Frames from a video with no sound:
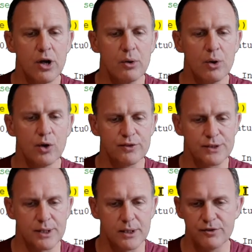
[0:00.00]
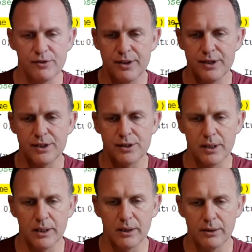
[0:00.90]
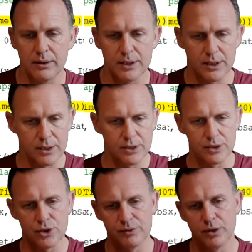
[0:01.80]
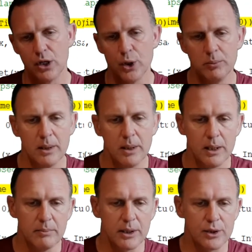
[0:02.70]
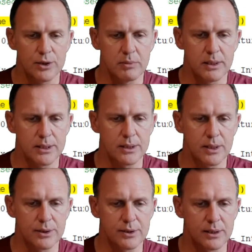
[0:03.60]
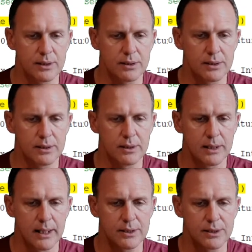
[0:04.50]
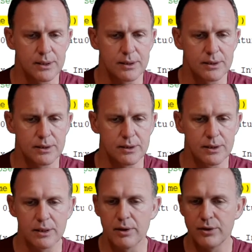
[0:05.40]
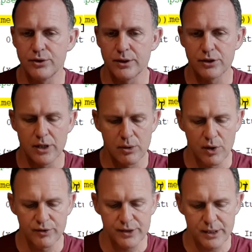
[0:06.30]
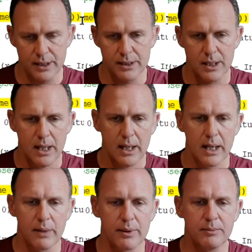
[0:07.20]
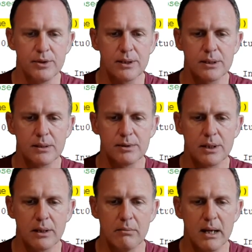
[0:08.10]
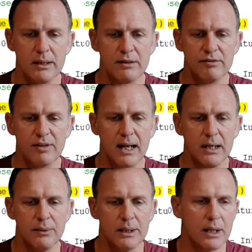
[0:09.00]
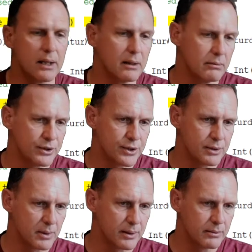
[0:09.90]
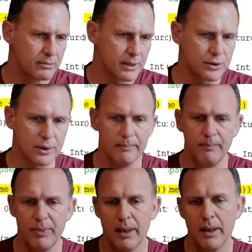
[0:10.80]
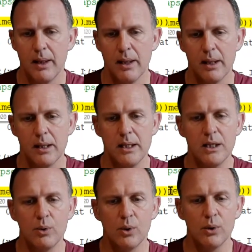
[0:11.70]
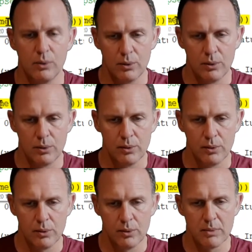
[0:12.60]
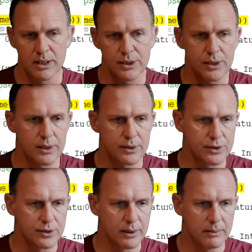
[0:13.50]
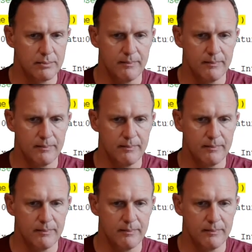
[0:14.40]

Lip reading: offset for this instance of the loop, because my starting x is 0, so there's no offset. What I'm doing is I'm saying make the value in there, which is my date time, equal my start time